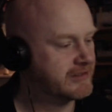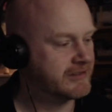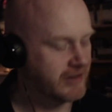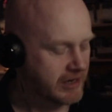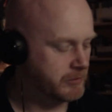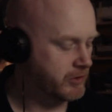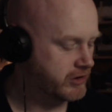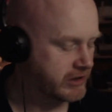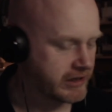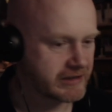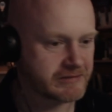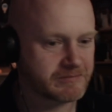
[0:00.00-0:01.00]
Right, I'm not gonna
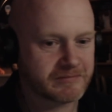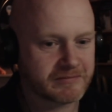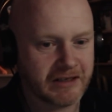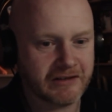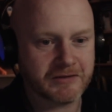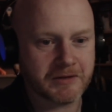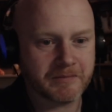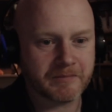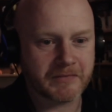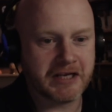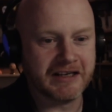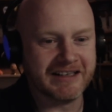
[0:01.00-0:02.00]
get into
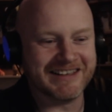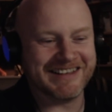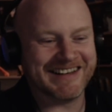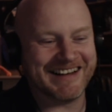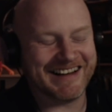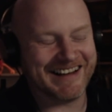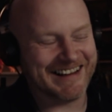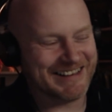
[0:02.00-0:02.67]
it.